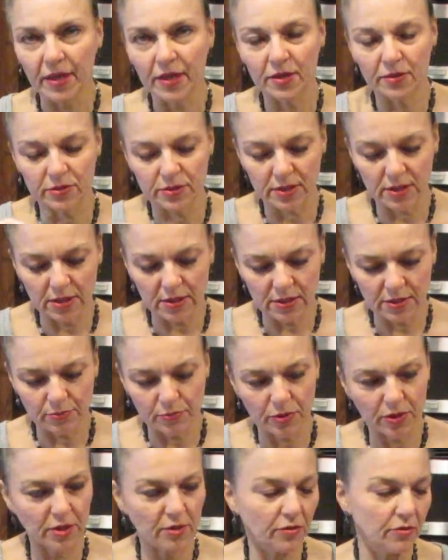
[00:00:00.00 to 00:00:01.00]
I use this,
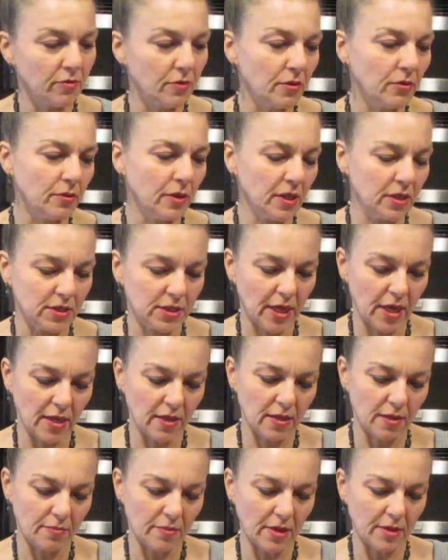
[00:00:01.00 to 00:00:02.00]
put it through, and
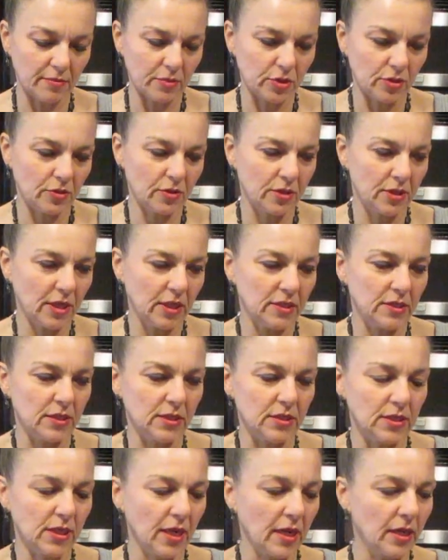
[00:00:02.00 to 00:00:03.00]
tighten them up so they're nice
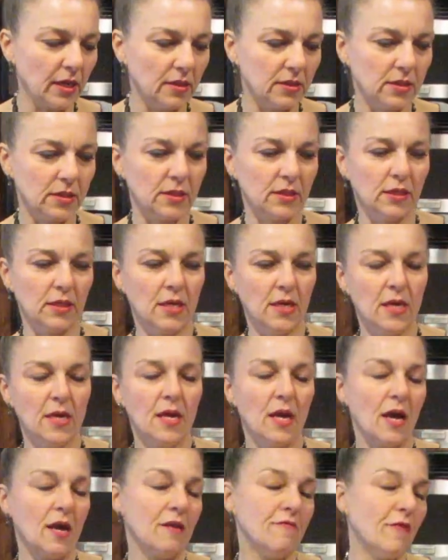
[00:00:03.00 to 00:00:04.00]
and tight.
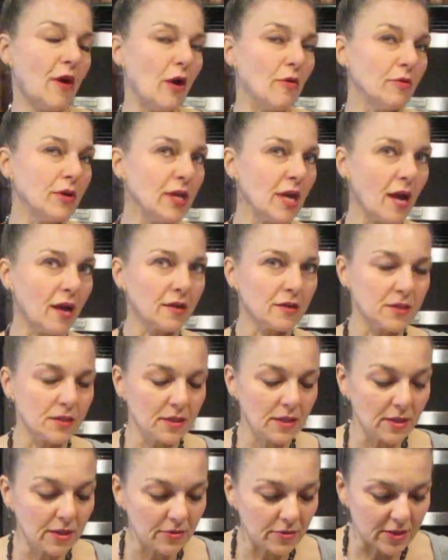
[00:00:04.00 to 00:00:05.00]
And I've already
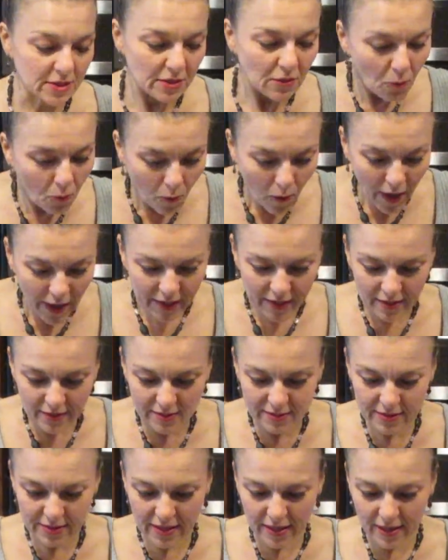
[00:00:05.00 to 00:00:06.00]
actually used it
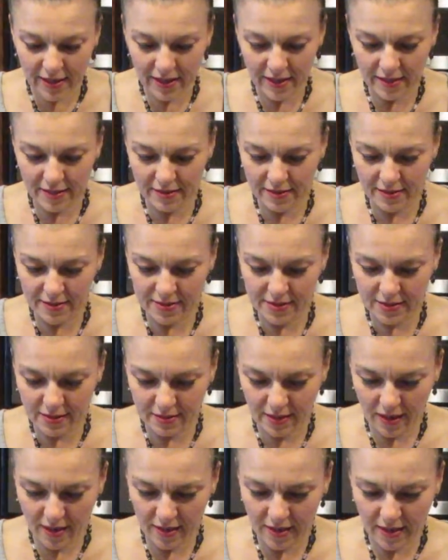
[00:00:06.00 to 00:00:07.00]
once. I cut this,
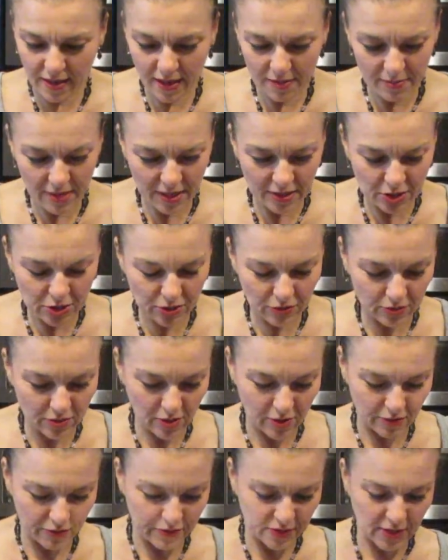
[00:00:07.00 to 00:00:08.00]
I made 2
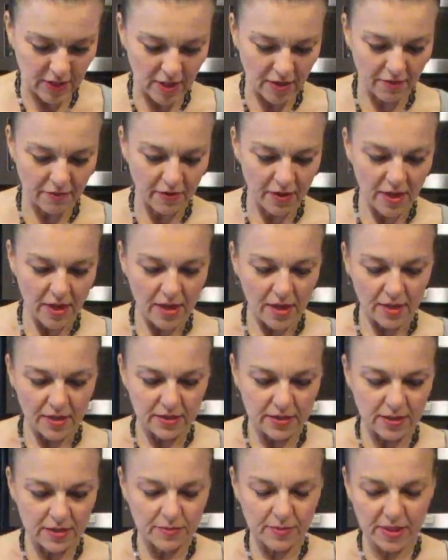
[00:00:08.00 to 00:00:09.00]
loaves, and
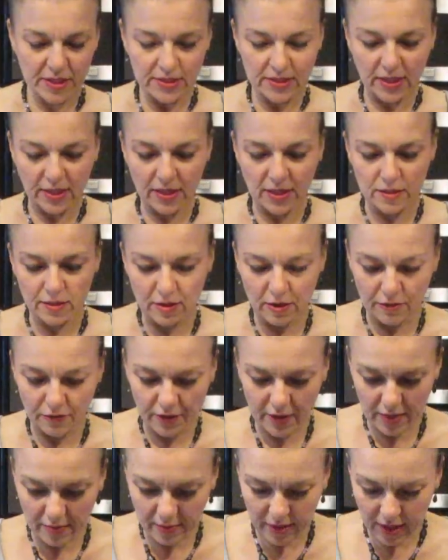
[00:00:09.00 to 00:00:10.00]
this is my second loaf
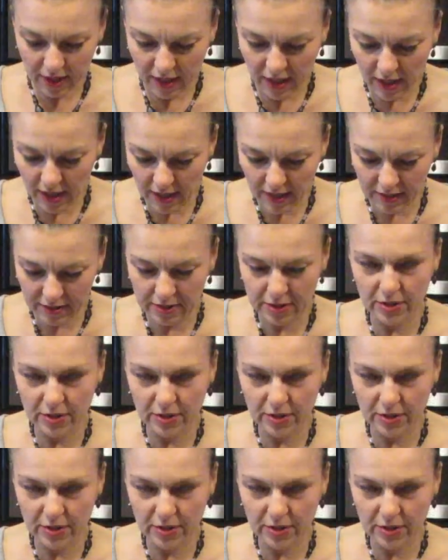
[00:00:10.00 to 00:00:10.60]
that I'm going to cut.